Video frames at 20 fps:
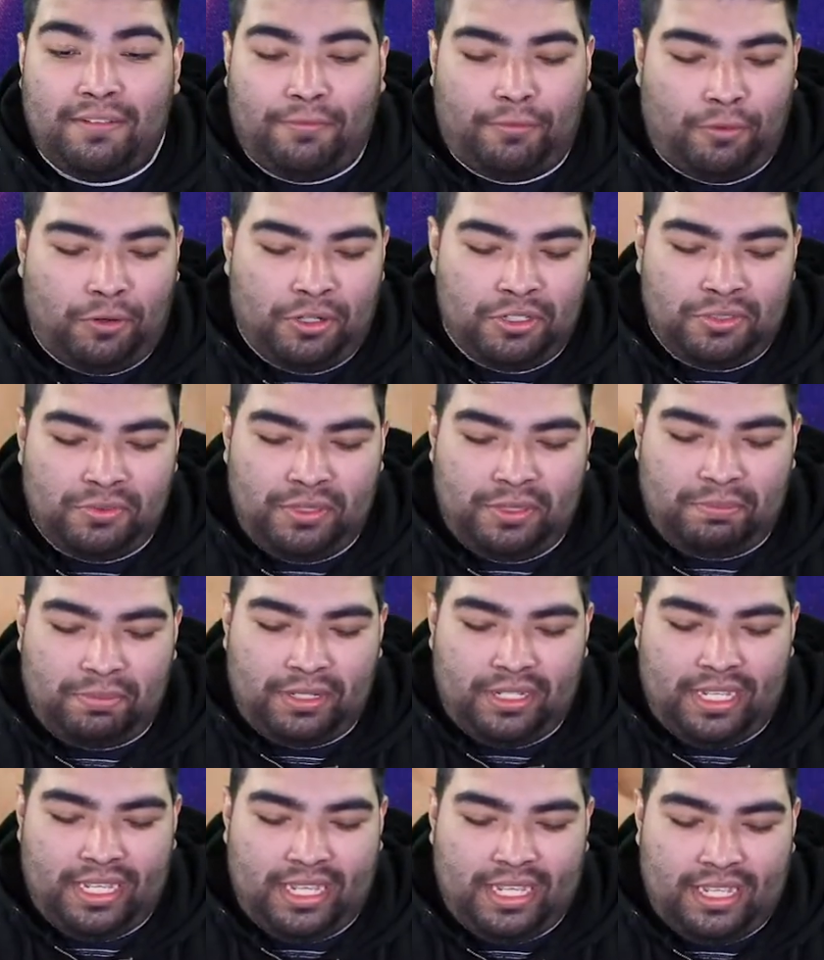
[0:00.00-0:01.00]
4s, we
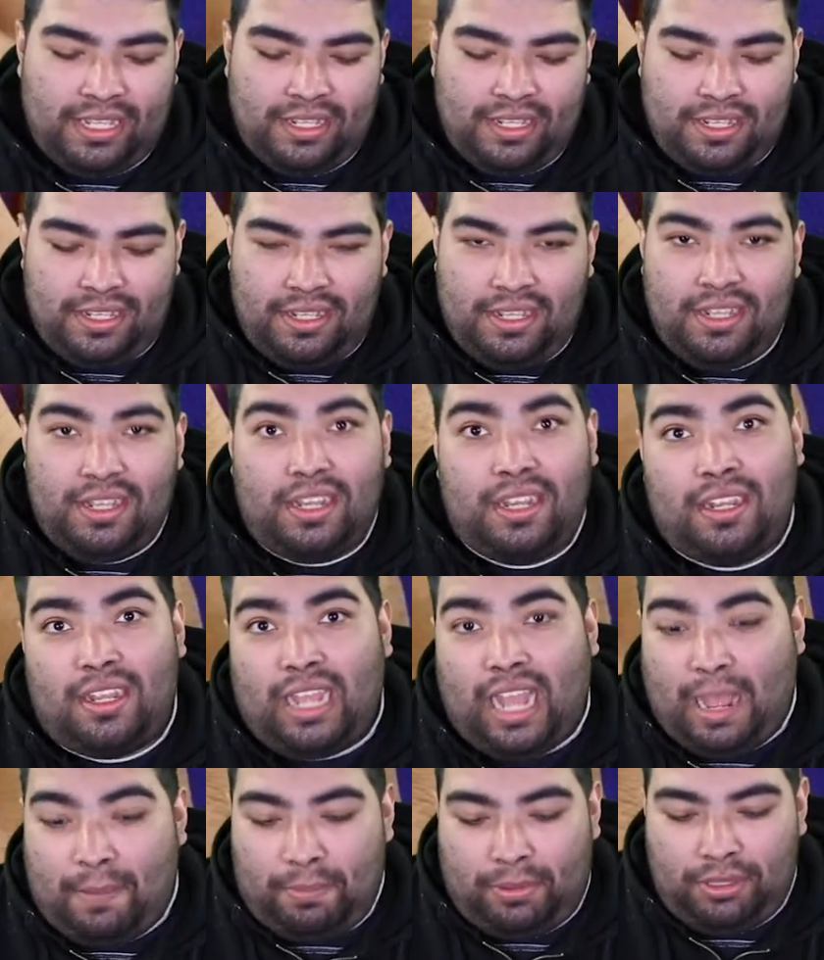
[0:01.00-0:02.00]
play
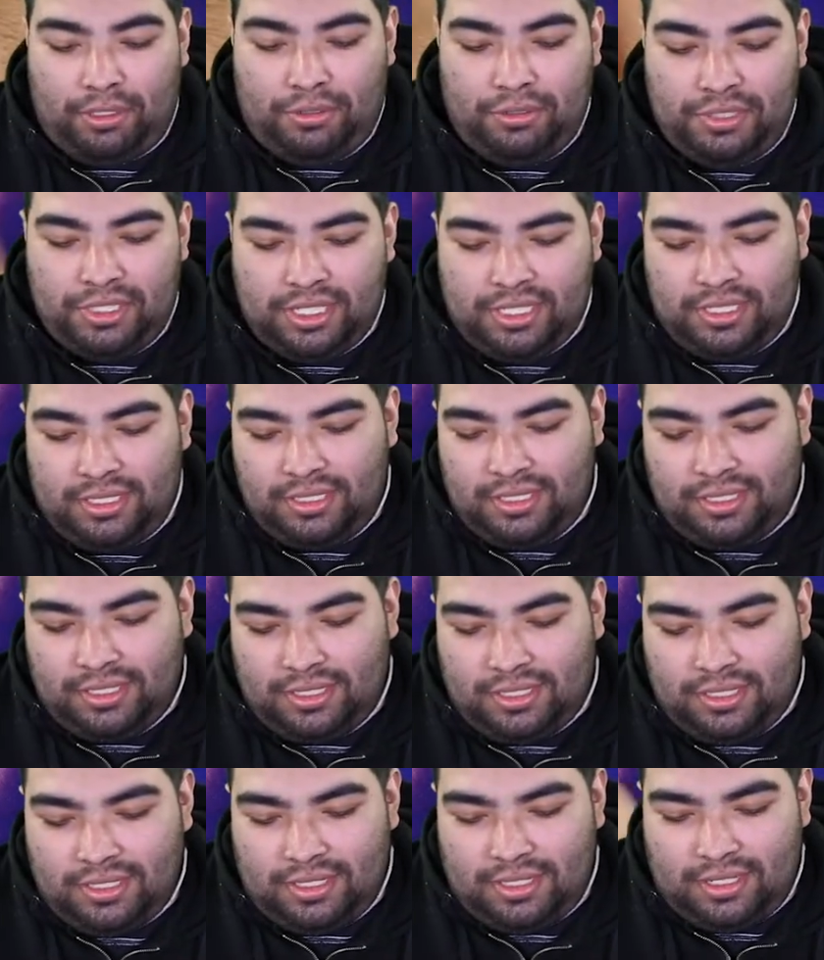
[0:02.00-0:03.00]
Appaloosa
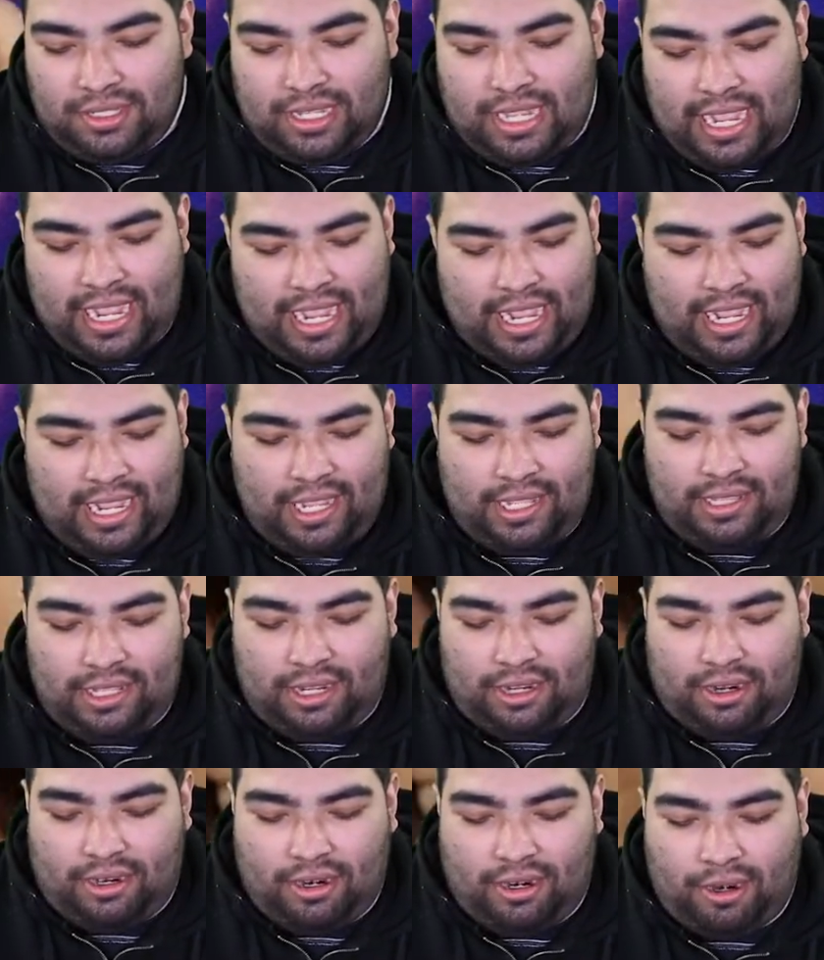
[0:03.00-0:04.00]
and
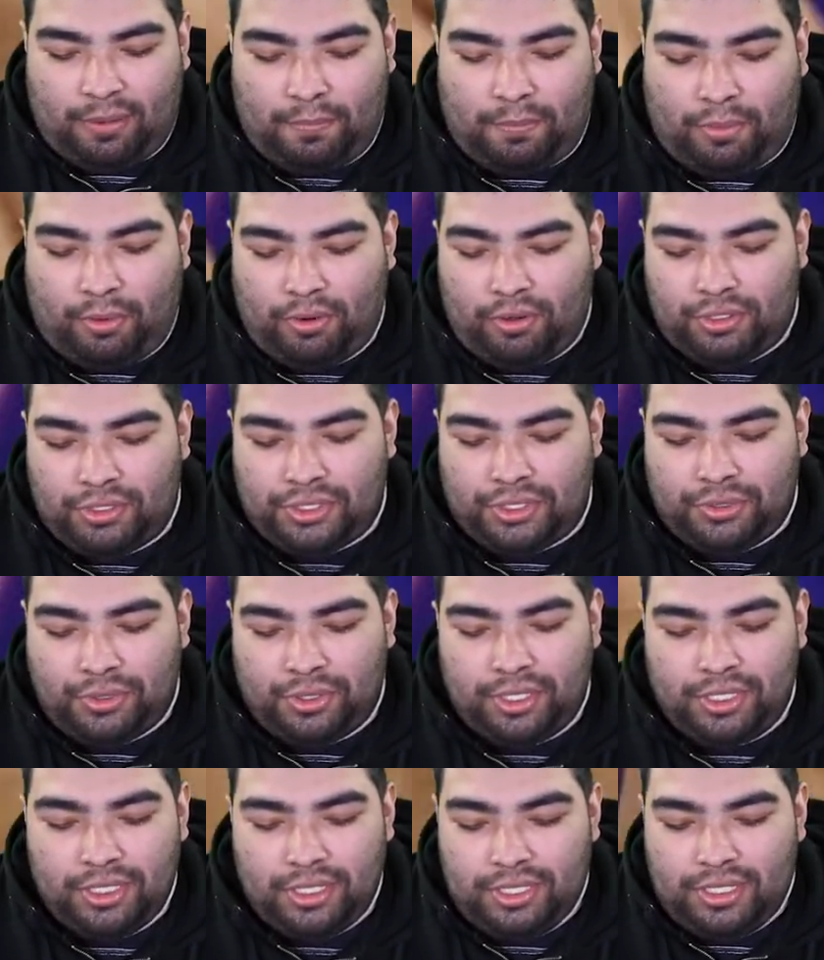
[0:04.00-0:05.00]
our
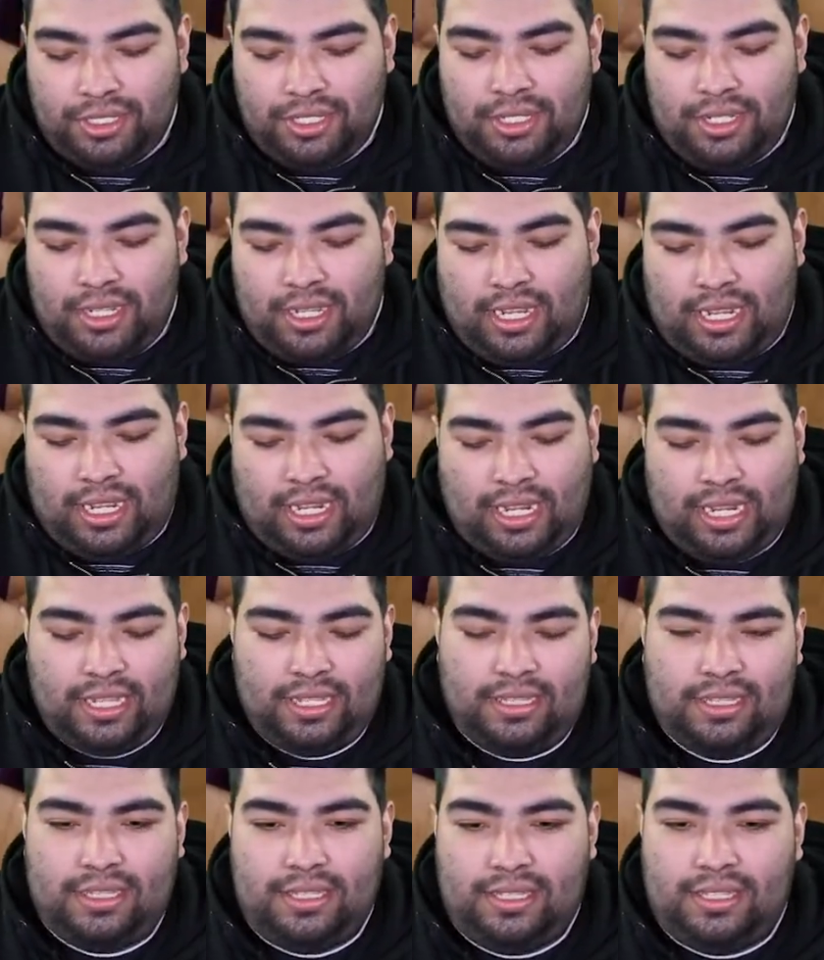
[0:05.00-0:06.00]
Borosword.
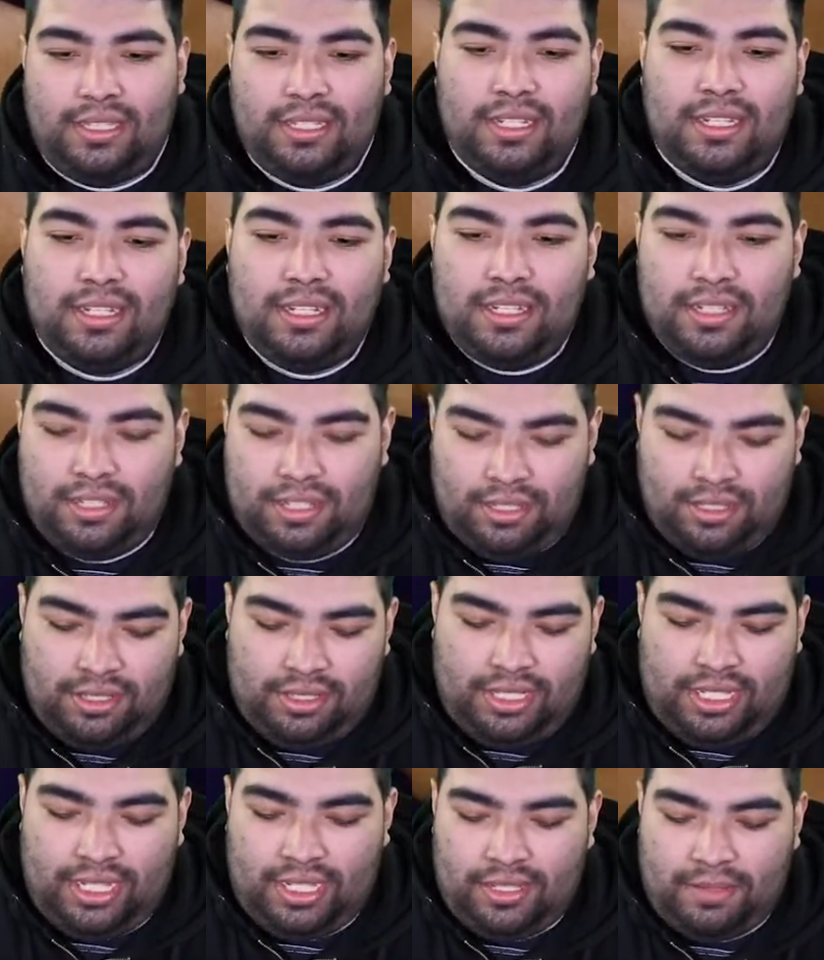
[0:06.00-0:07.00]
The
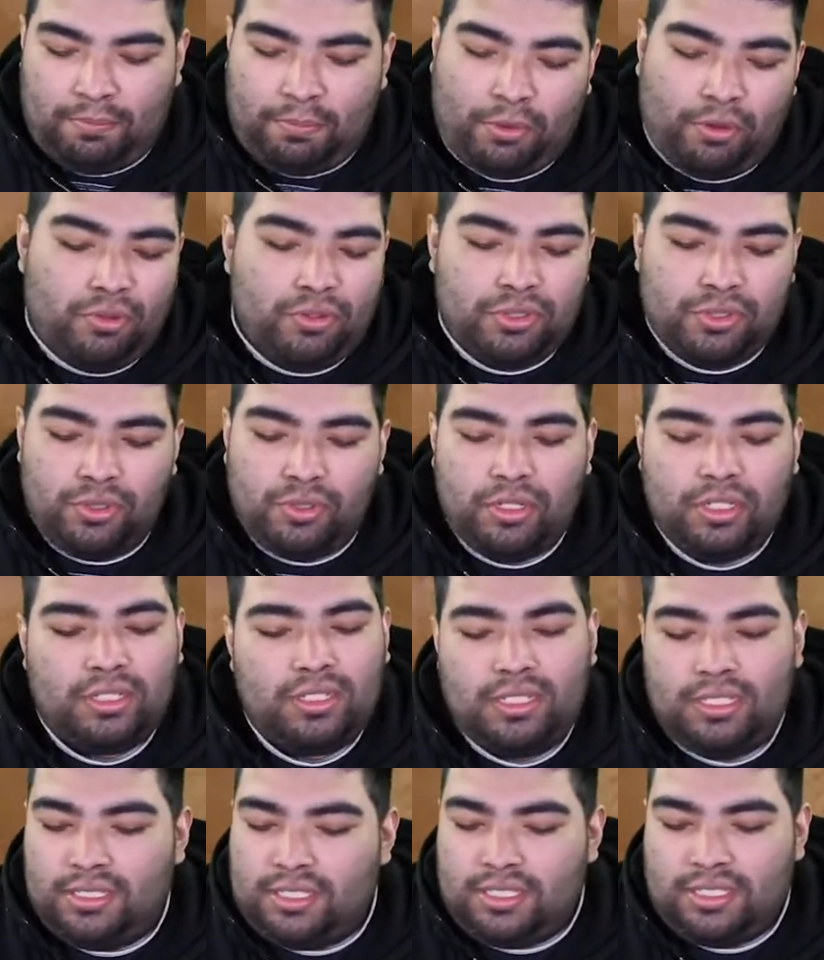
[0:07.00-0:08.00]

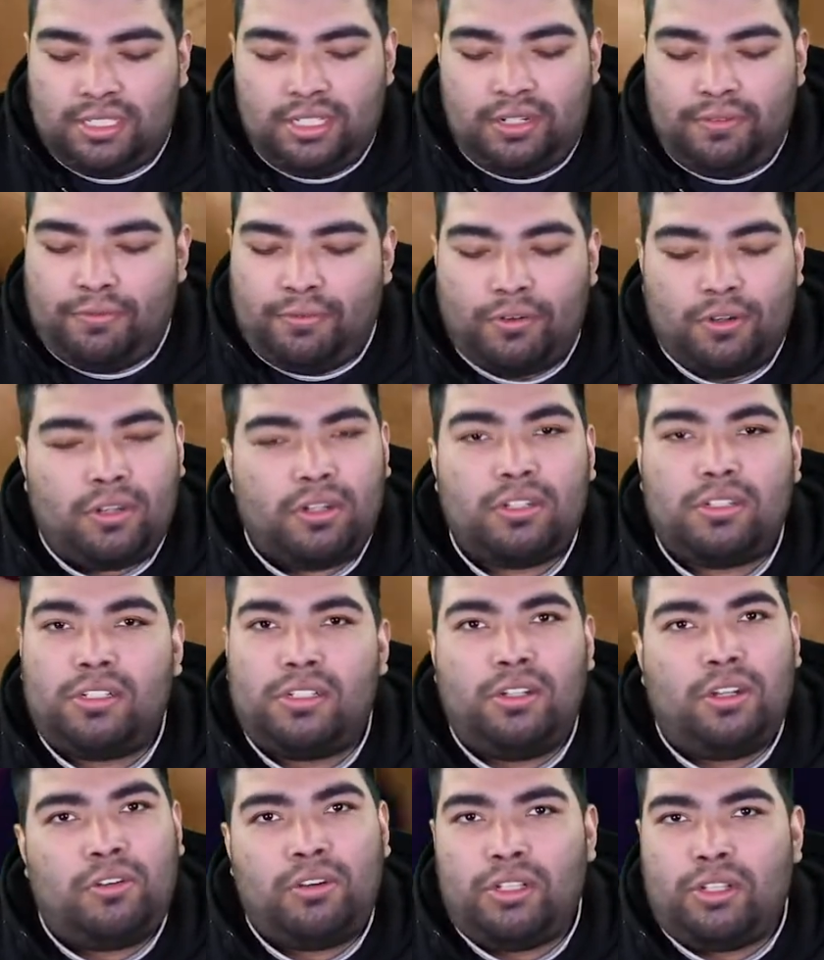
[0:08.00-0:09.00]
Borosword is good for
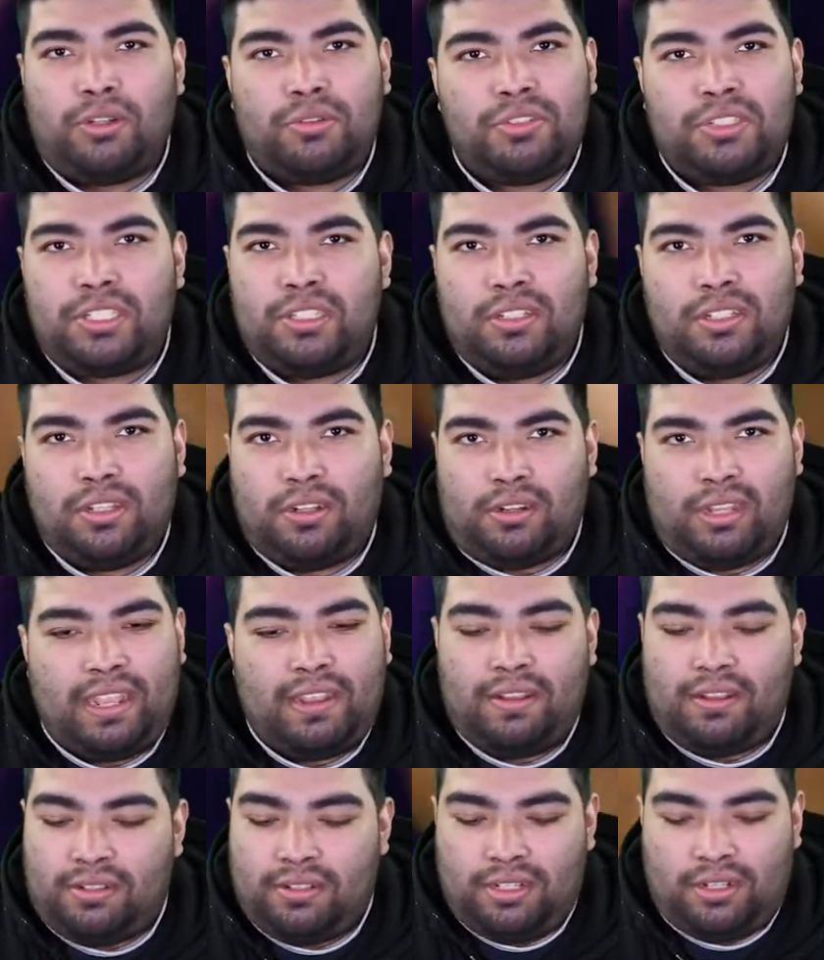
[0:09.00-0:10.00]
going
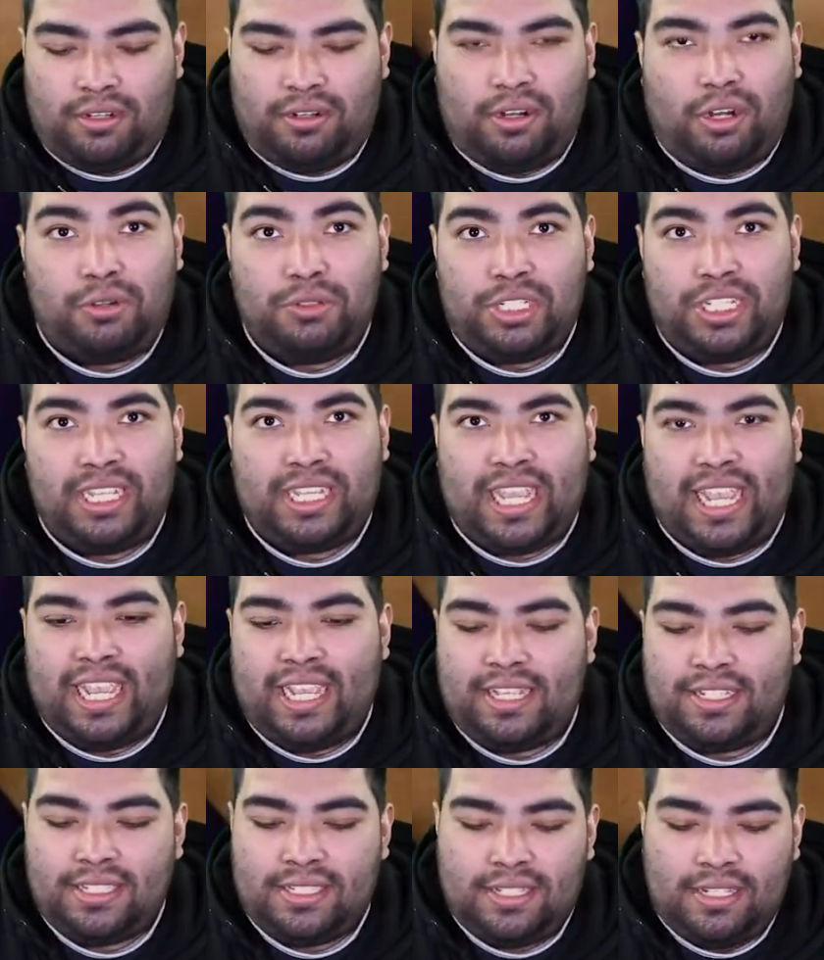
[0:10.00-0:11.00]

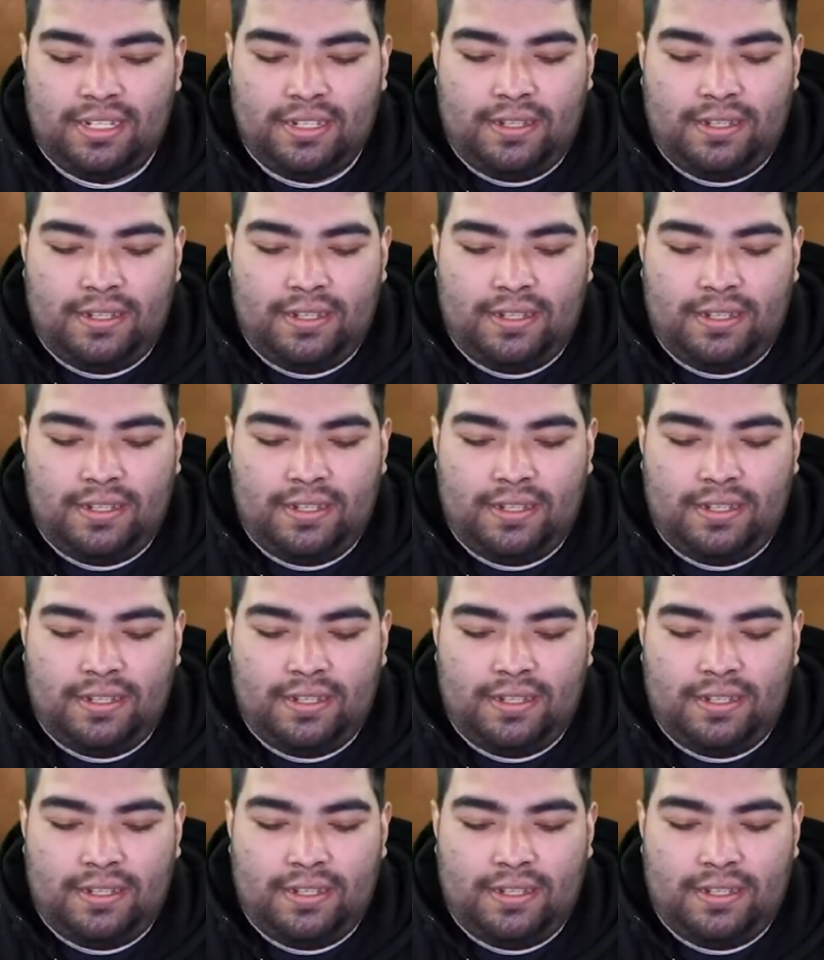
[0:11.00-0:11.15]
OTKs.